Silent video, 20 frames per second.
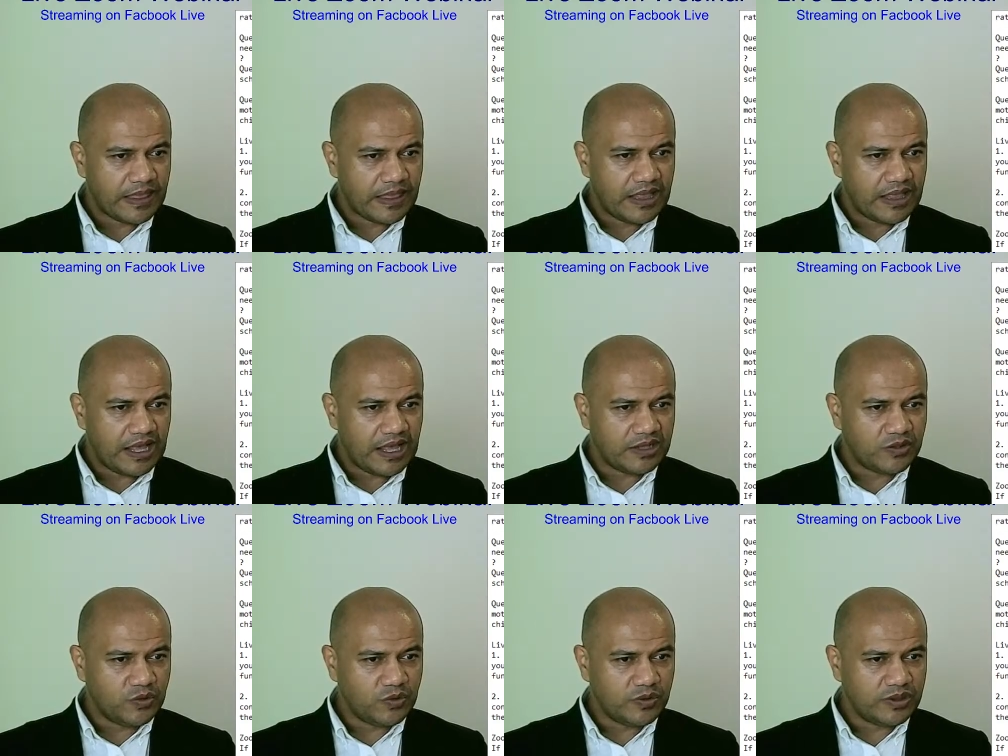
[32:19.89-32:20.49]
I
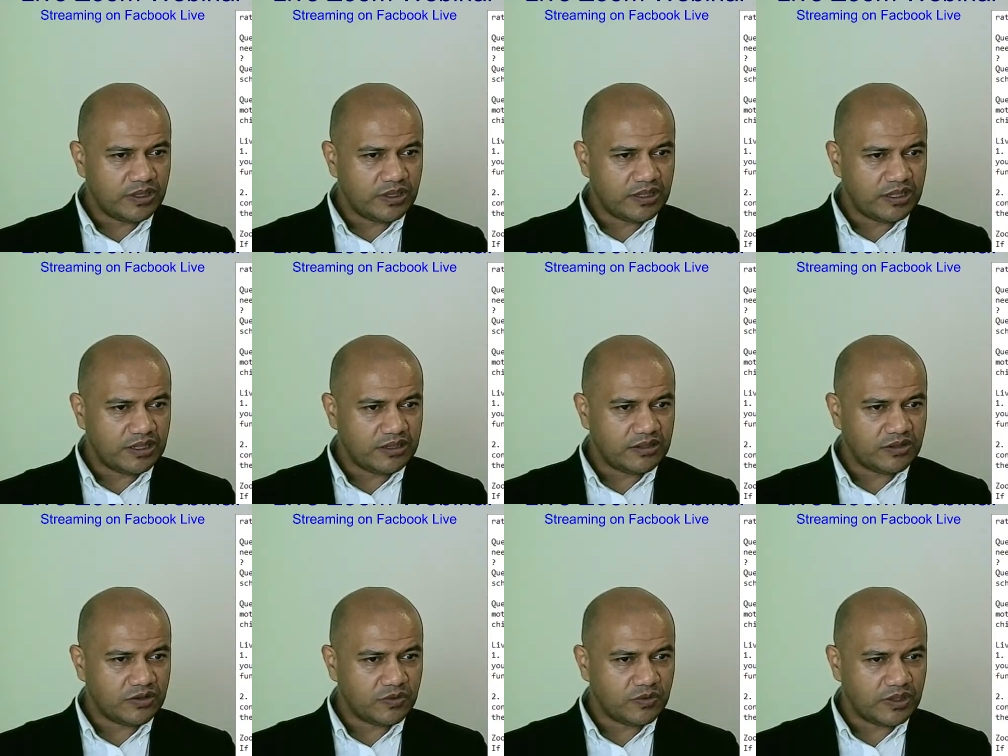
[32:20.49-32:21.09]
took the
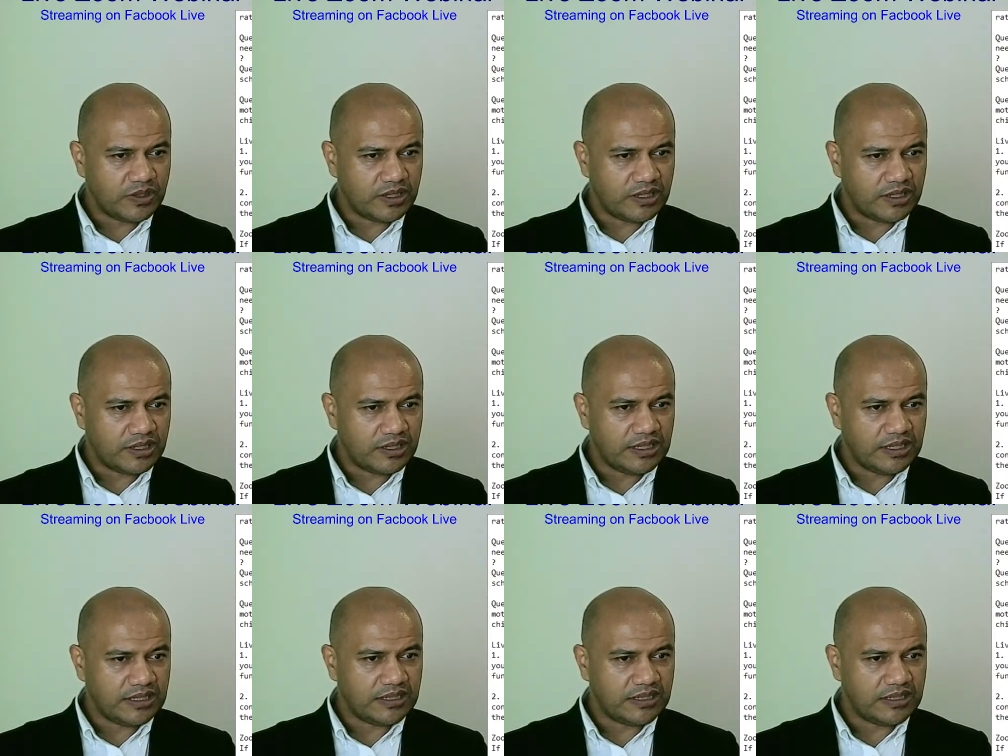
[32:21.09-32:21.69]
kids to her
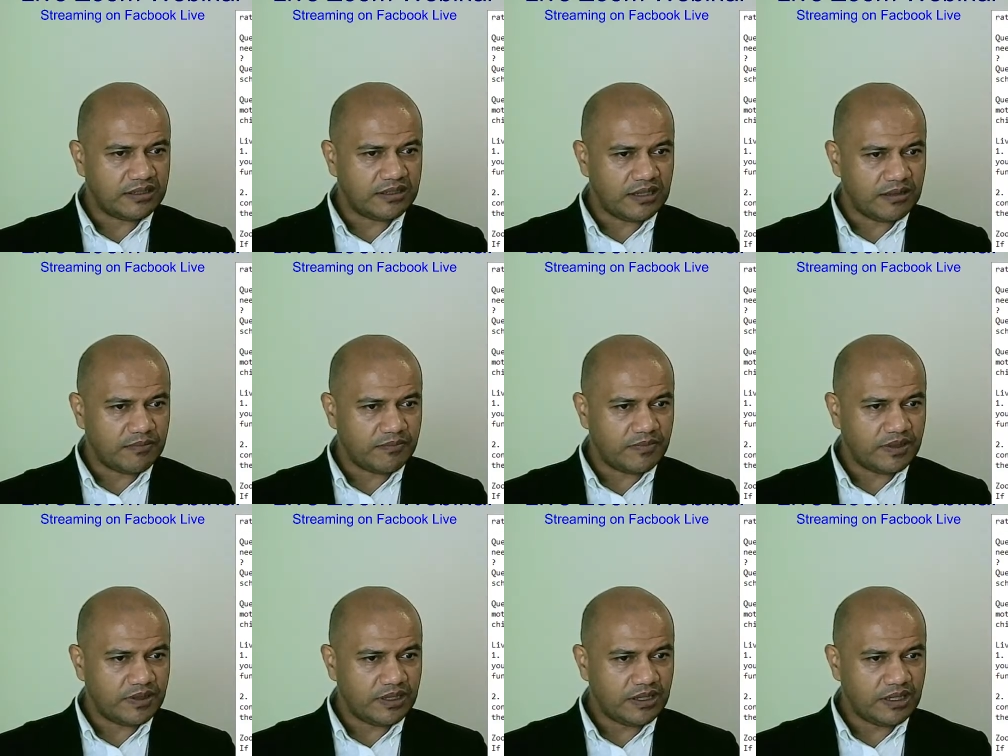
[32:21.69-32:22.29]
in
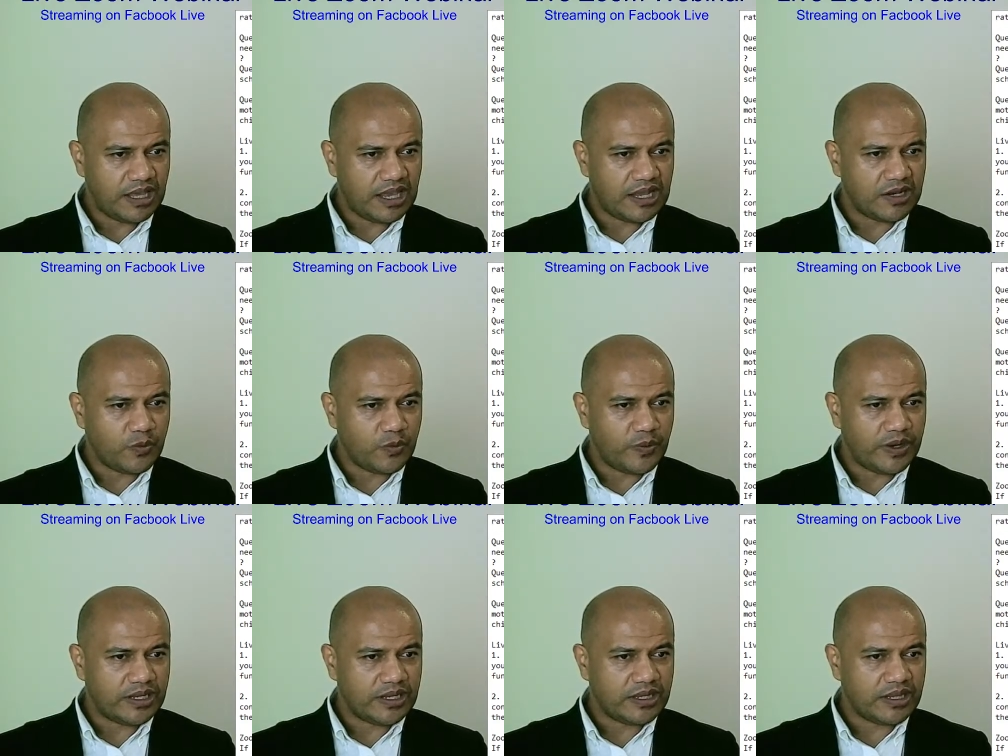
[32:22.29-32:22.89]
December, and
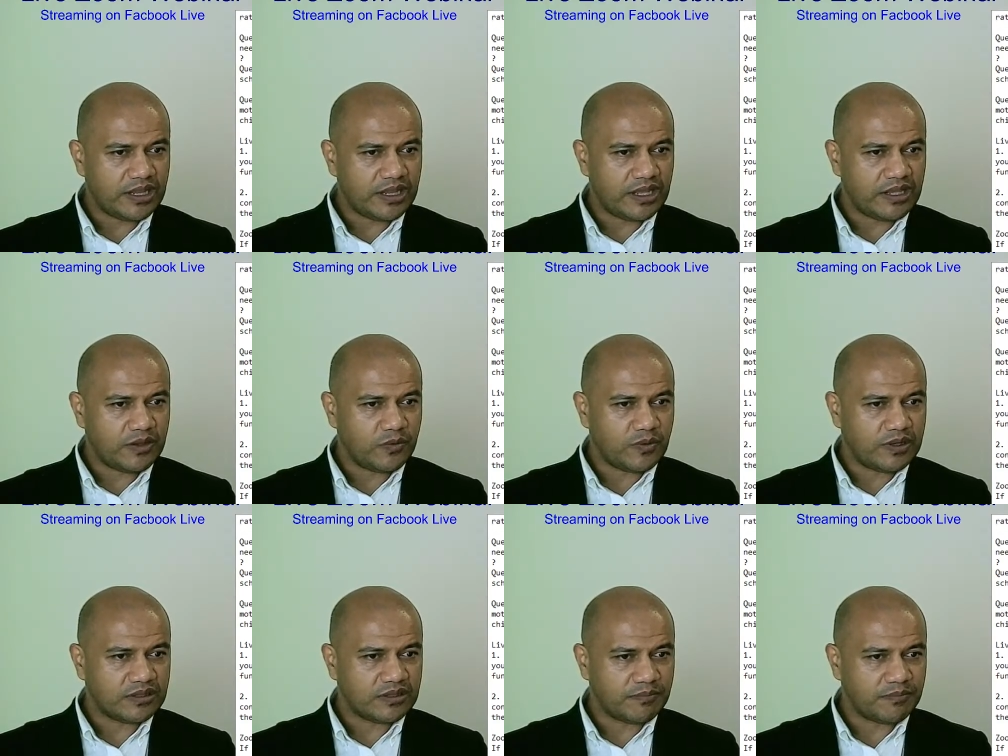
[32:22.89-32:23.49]
when they
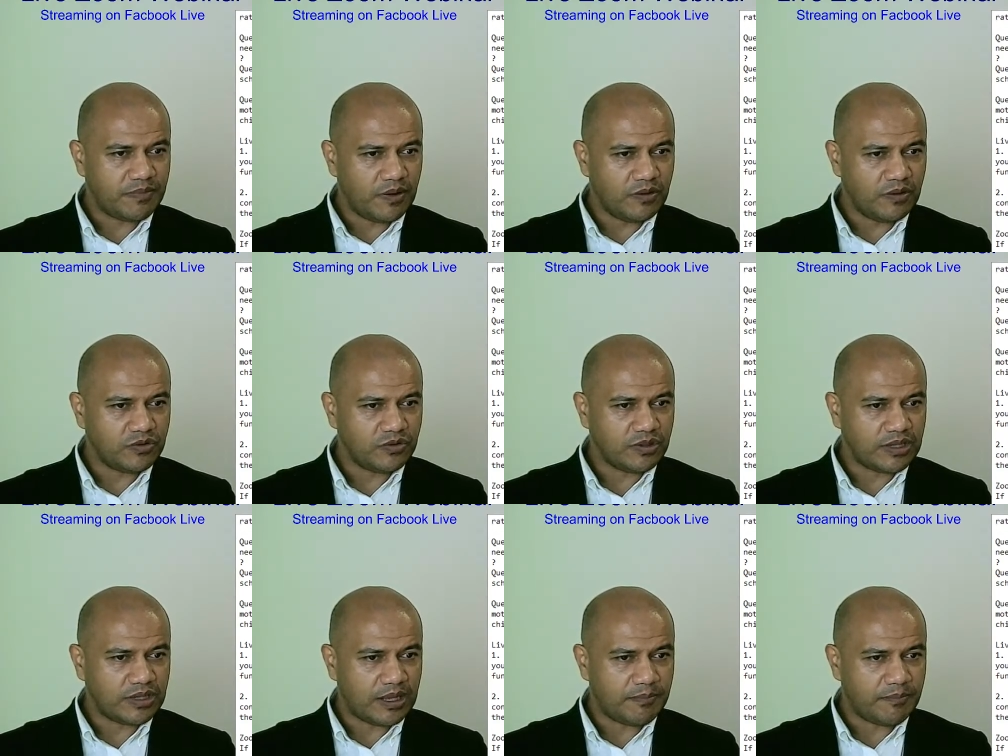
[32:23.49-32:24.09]
were supposed to
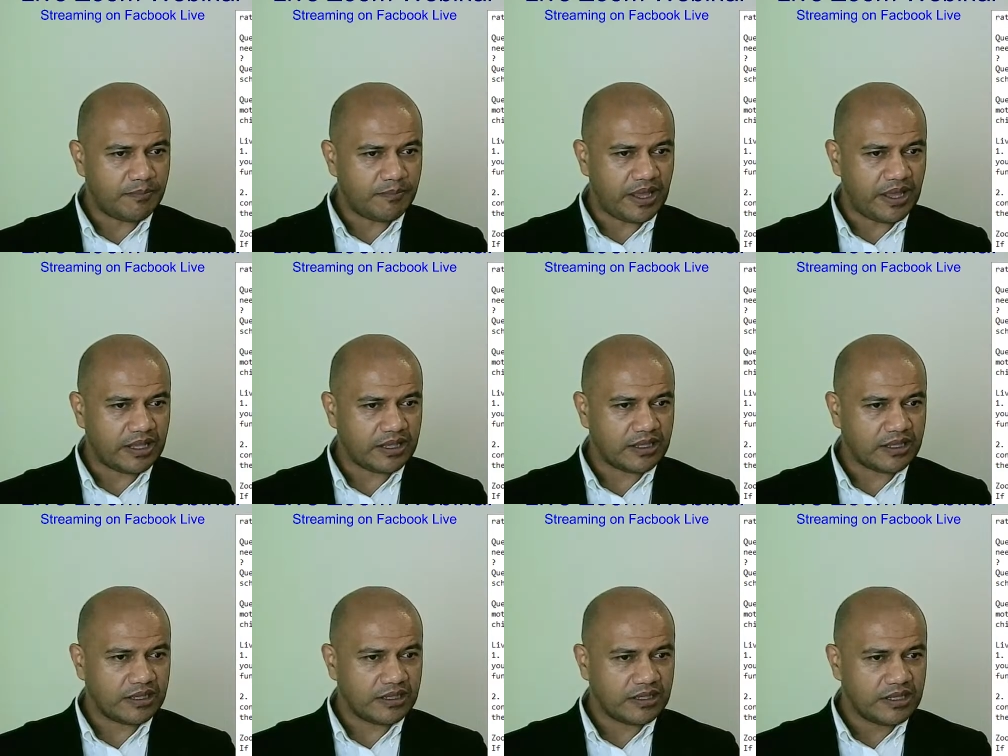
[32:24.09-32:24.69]
come
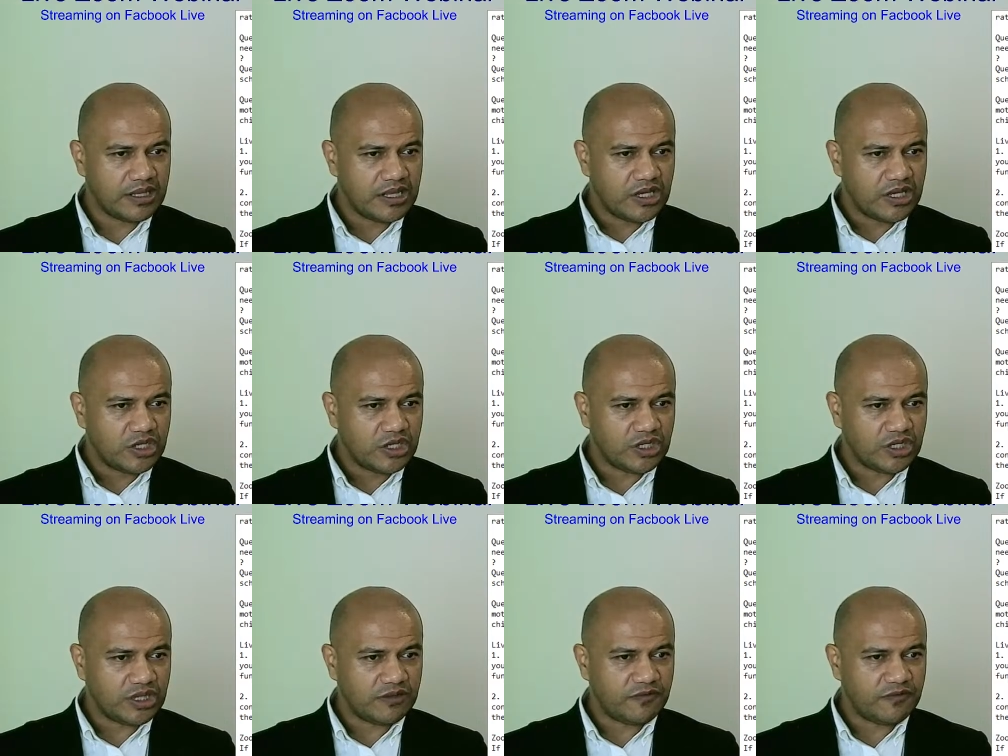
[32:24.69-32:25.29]
back,
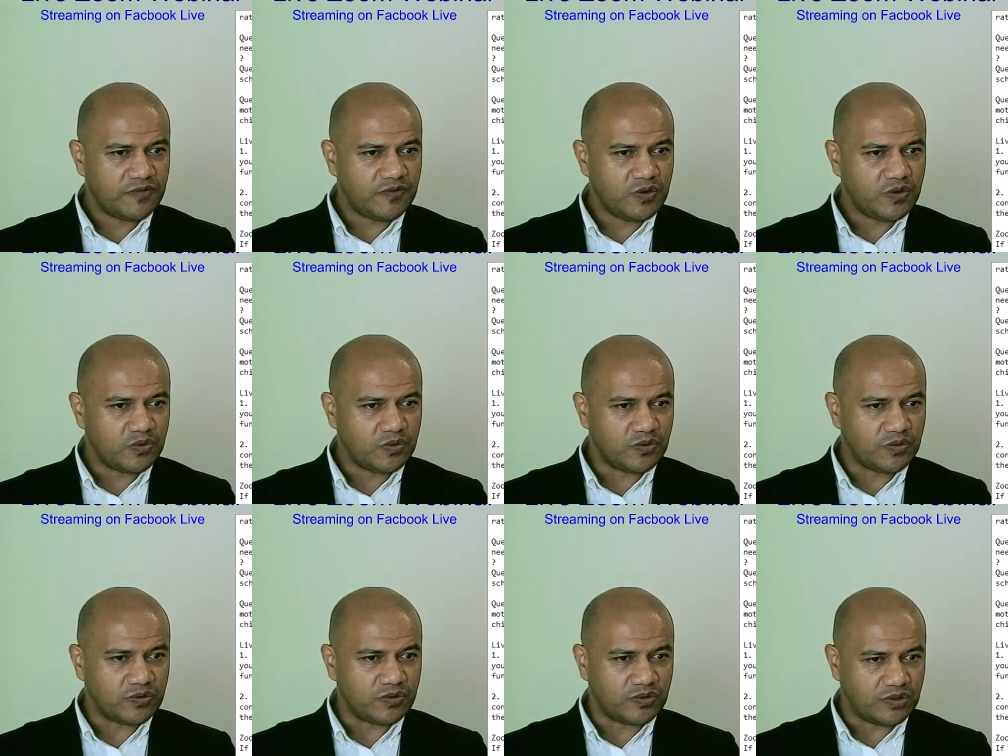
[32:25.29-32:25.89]
she
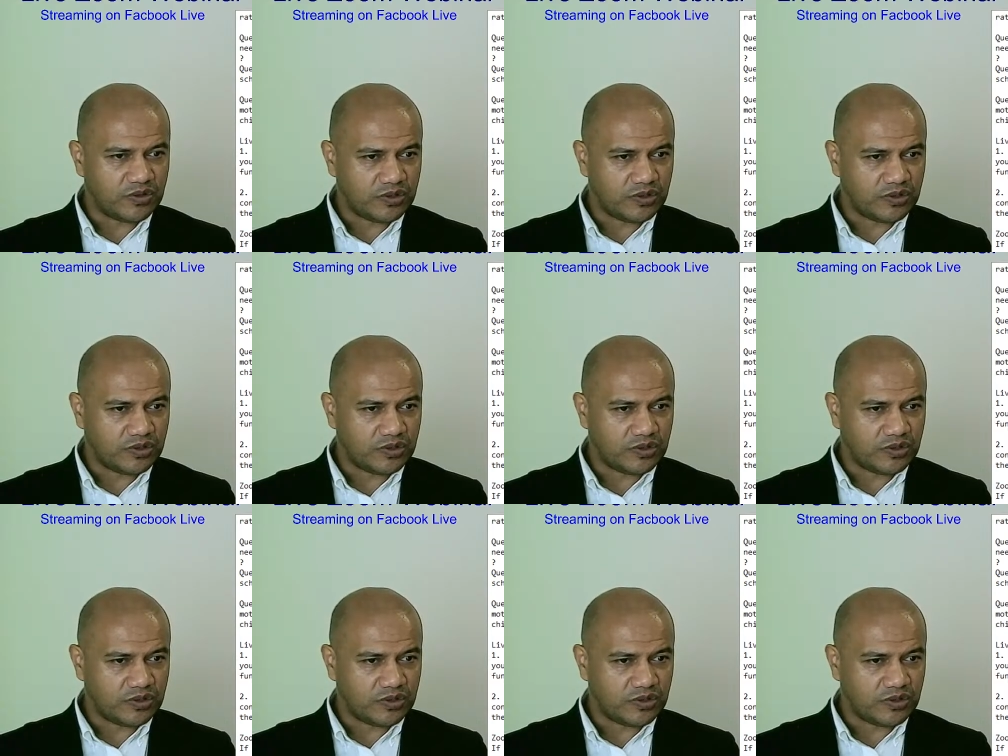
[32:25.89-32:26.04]
refused